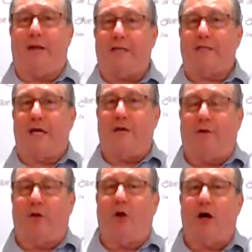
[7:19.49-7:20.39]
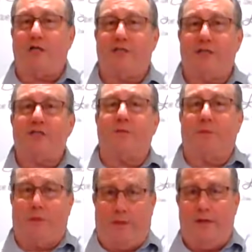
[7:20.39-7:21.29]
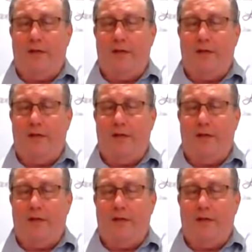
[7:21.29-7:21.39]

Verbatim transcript: That's kind of a lost discipline